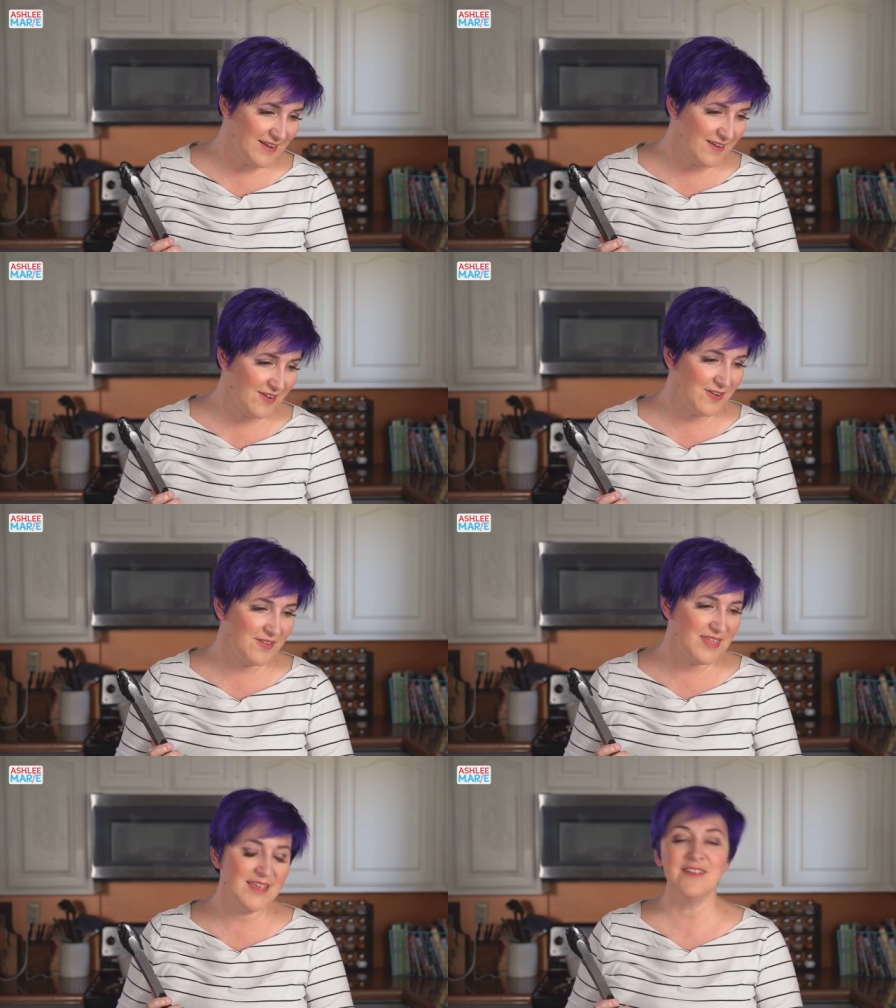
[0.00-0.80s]

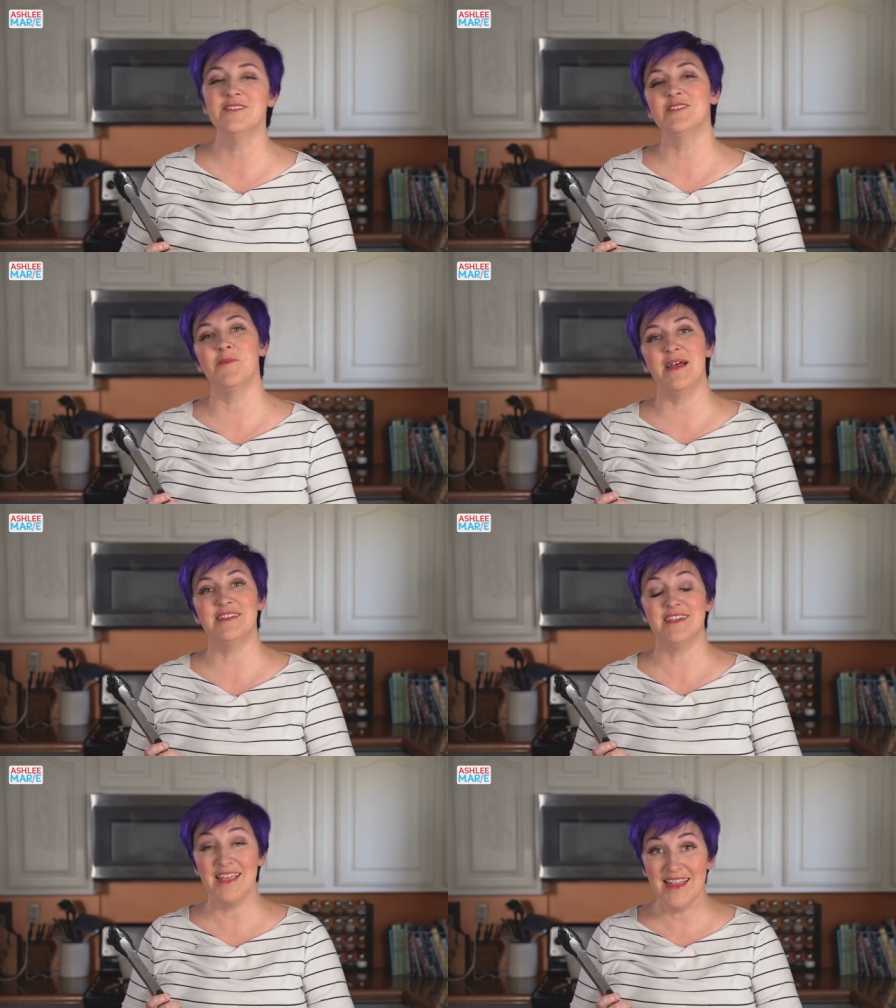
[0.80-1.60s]
Oh, thank you so
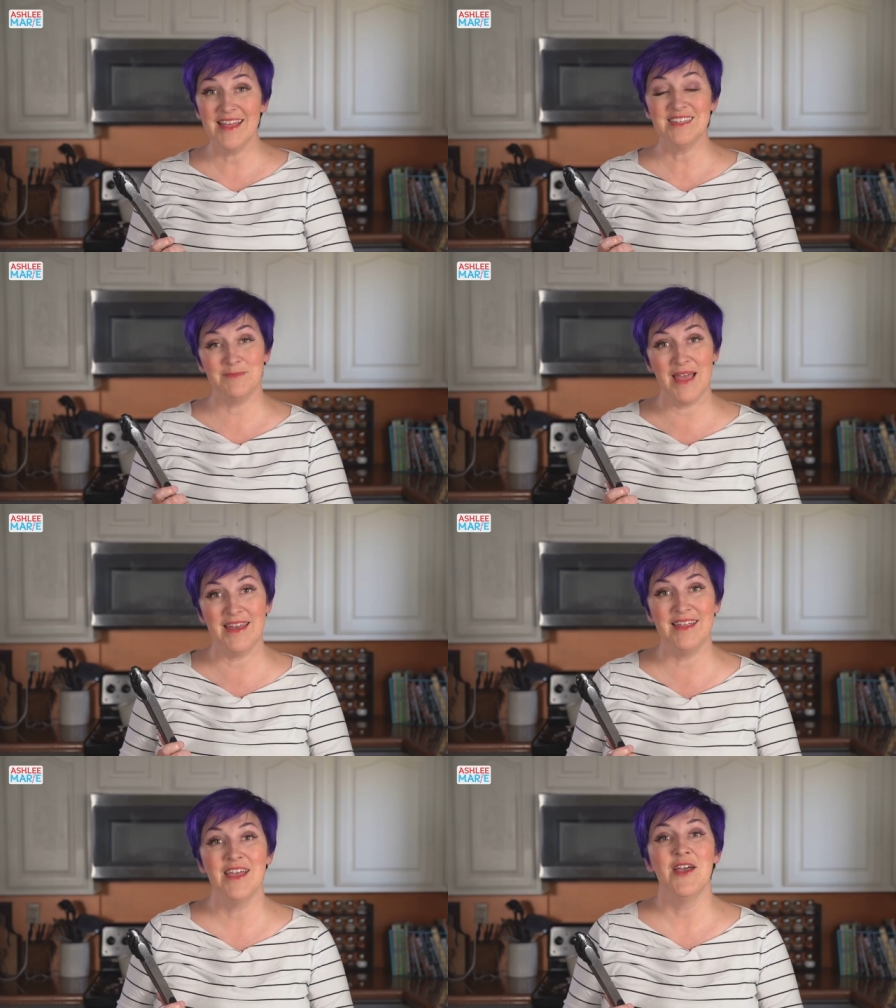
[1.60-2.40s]
much. It has
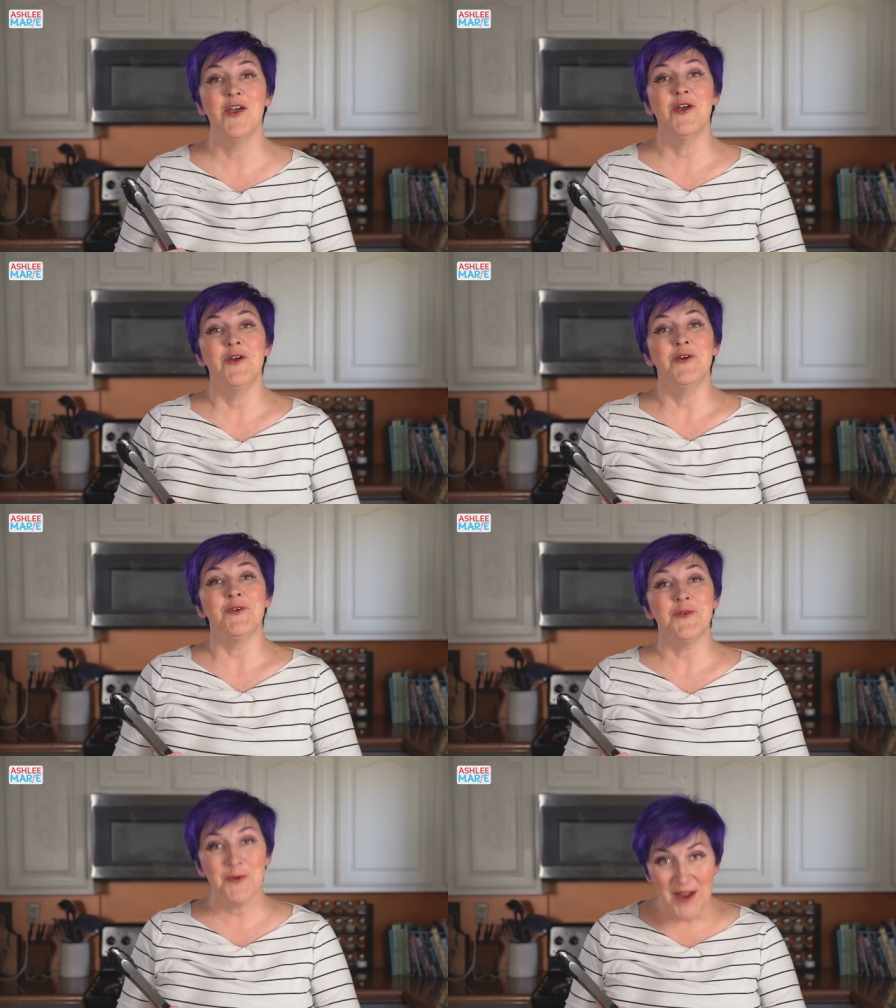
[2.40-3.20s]
been
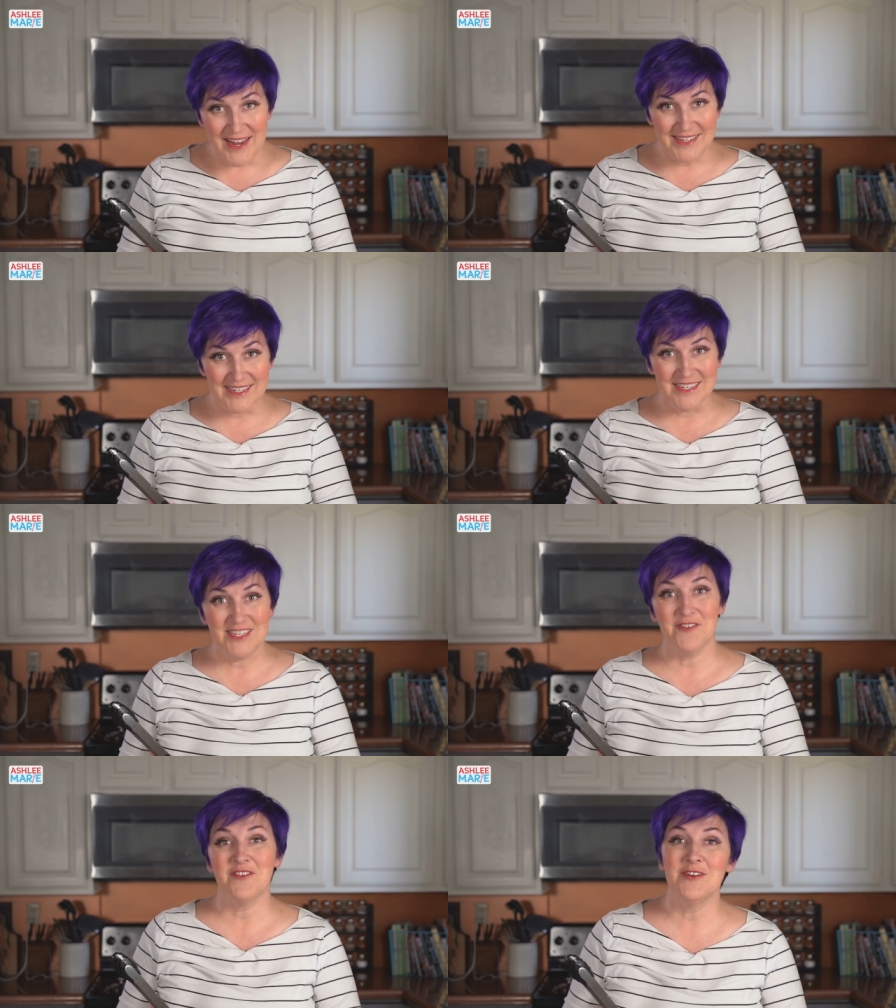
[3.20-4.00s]
crazy.
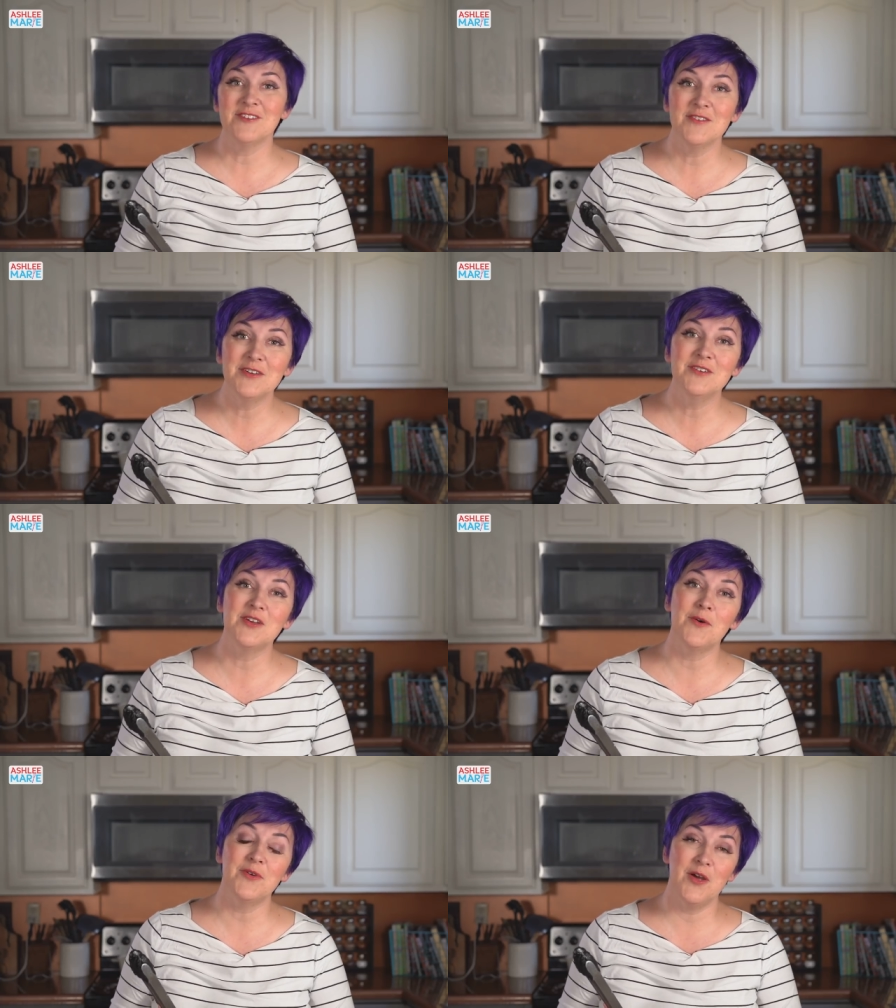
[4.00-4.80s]
So for those of you who
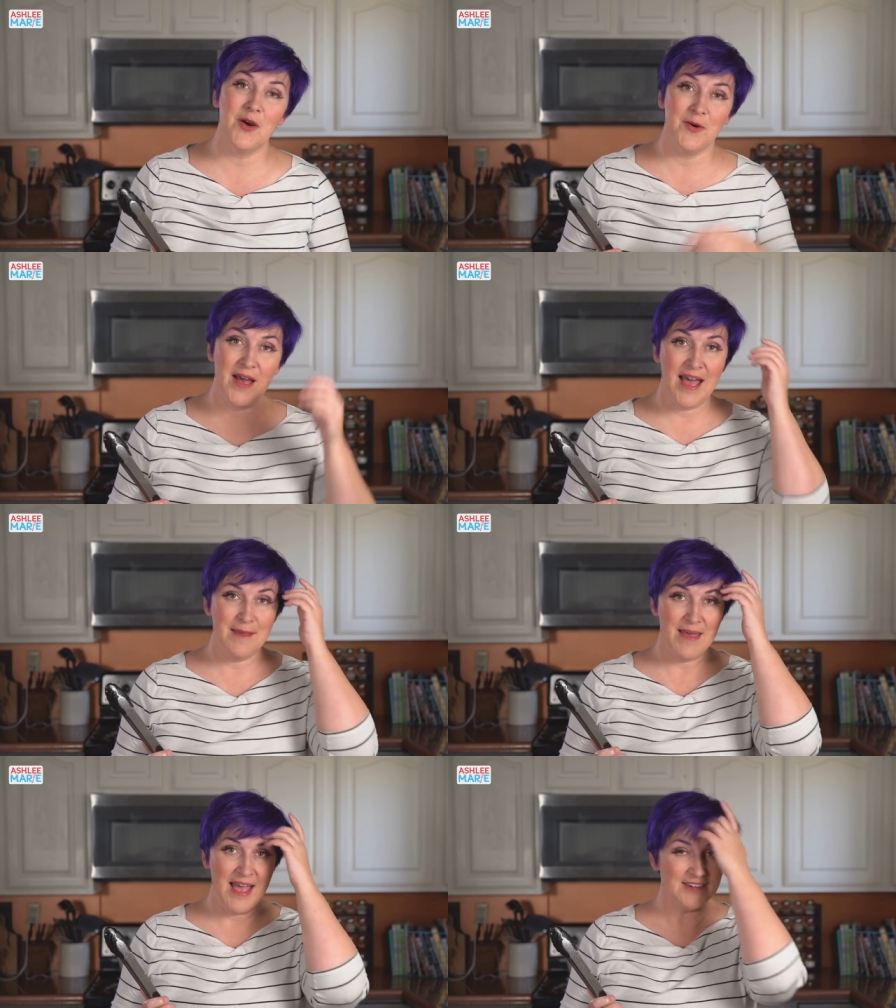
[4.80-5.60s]
don't know,
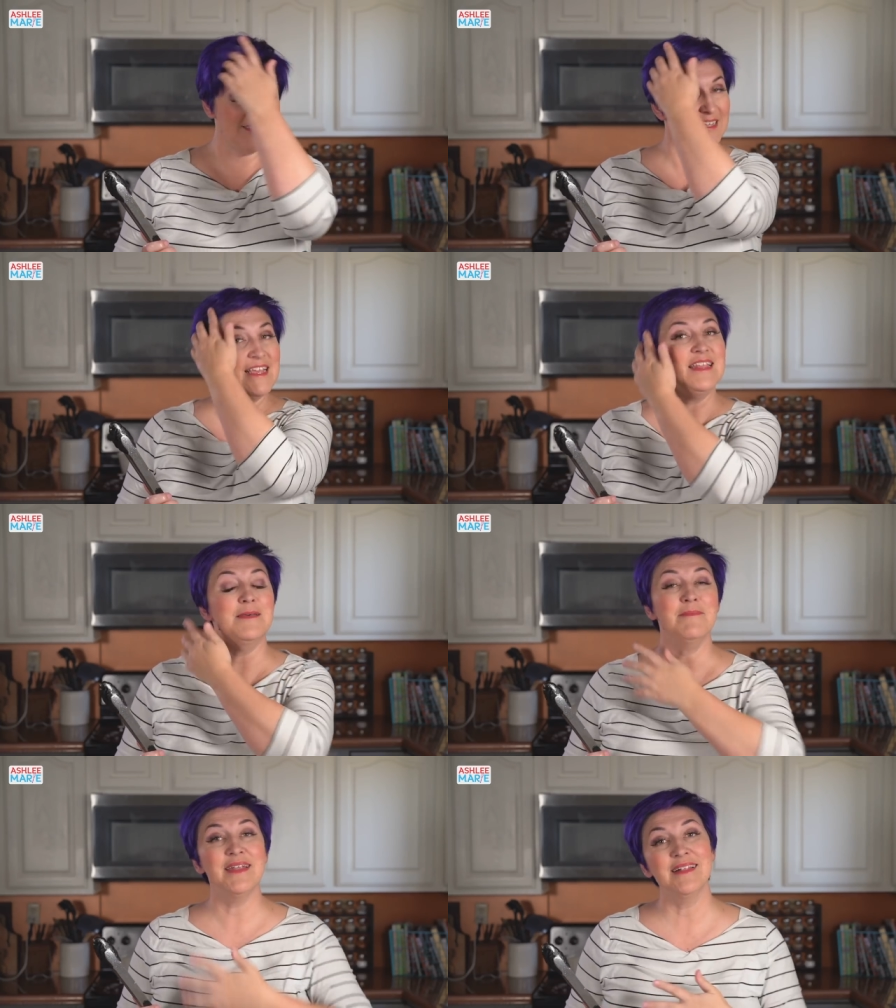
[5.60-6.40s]
I'm actually in
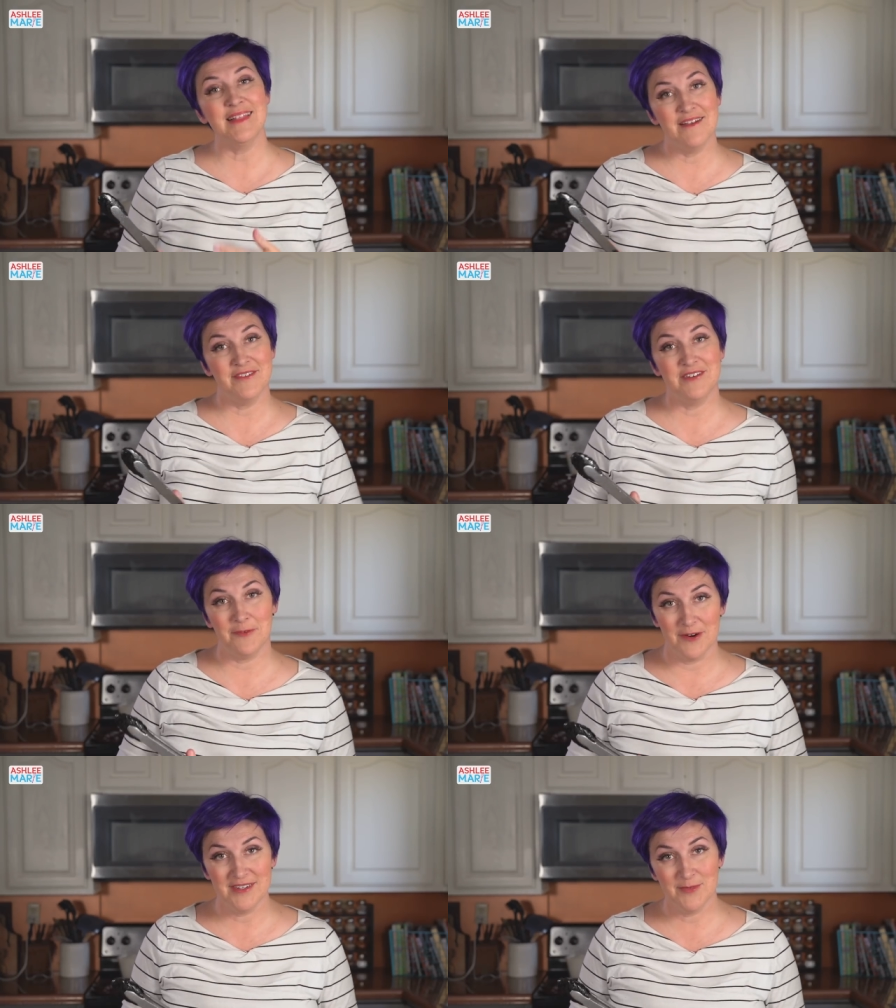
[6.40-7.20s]
the middle of a
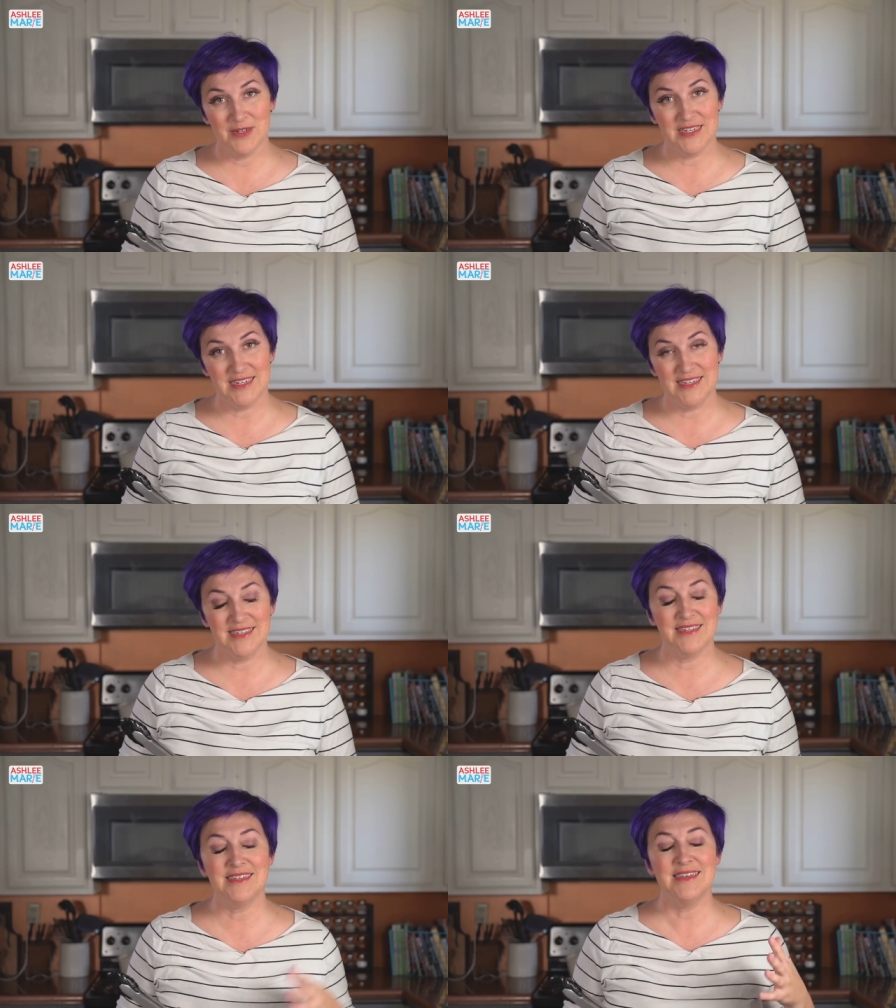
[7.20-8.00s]
divorce, which
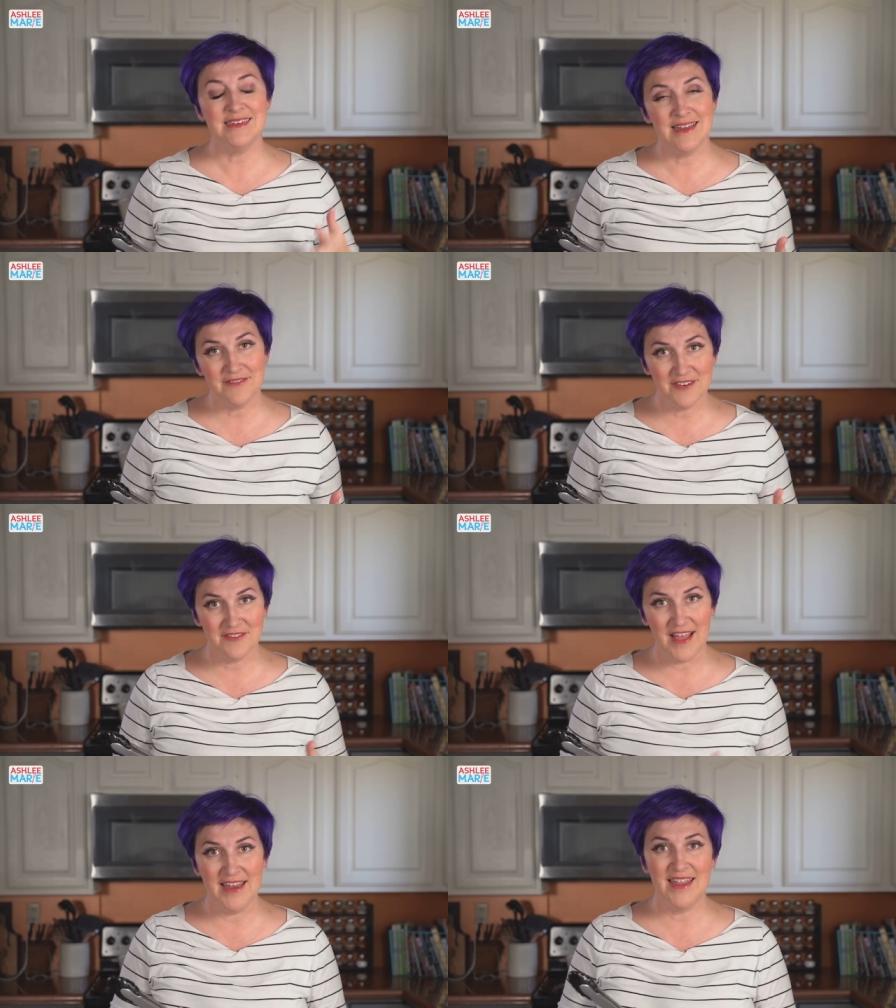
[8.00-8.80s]
is never
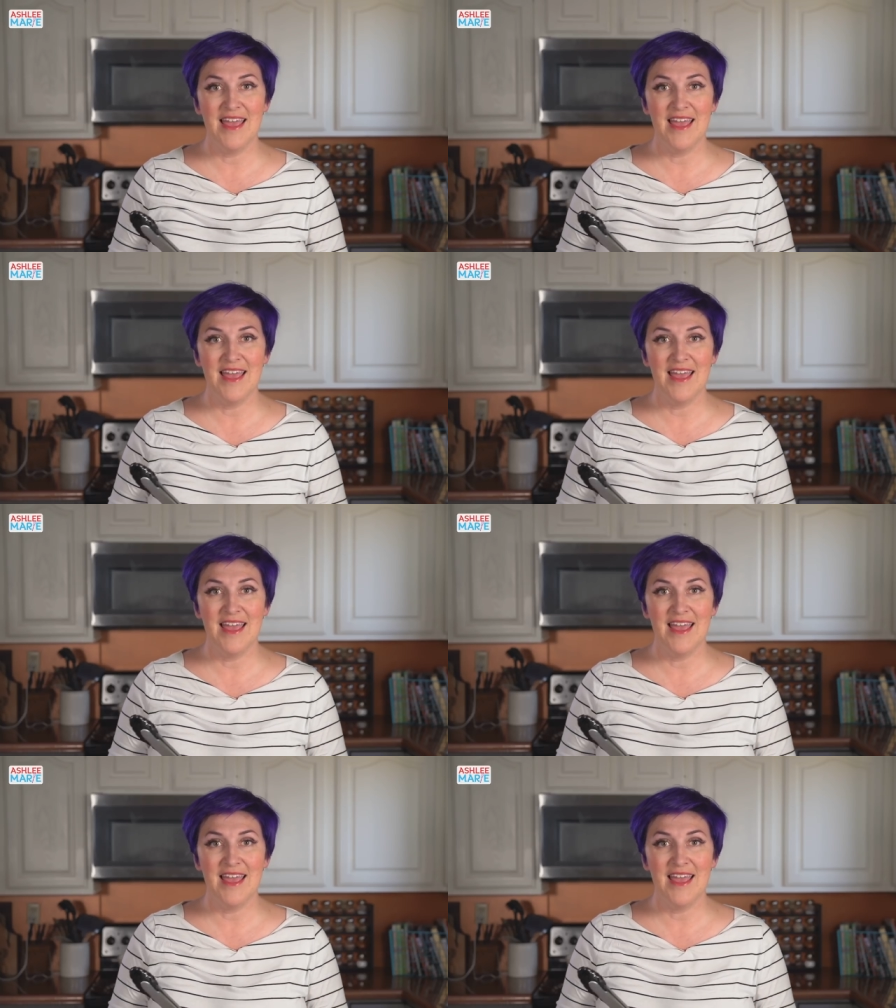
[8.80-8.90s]
fun